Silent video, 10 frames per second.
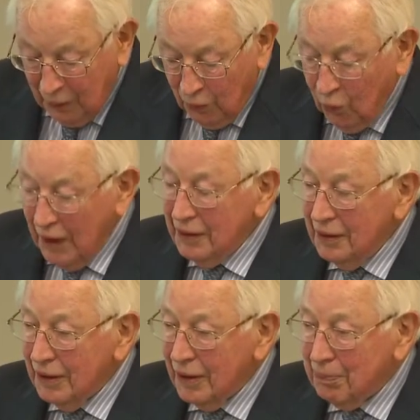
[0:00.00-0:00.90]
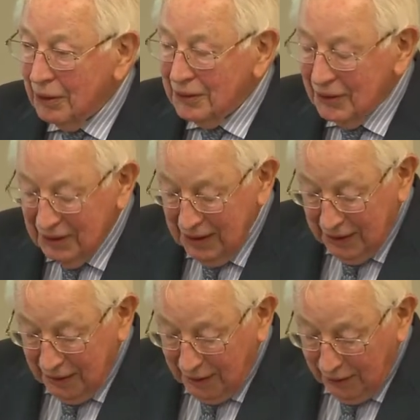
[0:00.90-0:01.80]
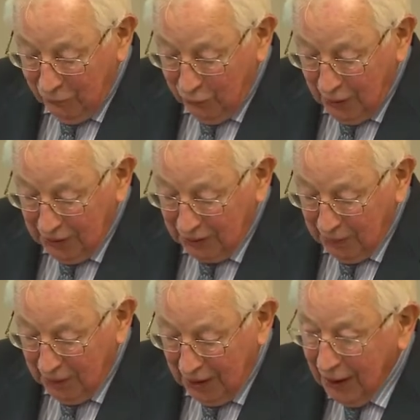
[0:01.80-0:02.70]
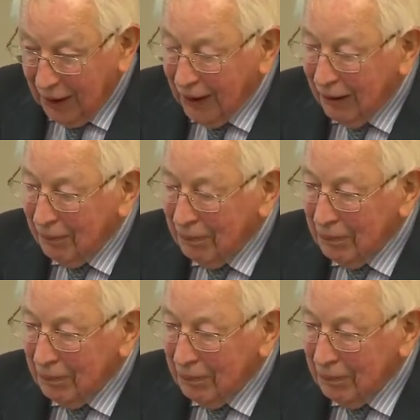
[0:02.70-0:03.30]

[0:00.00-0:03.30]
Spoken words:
One opinion he gave when at the bar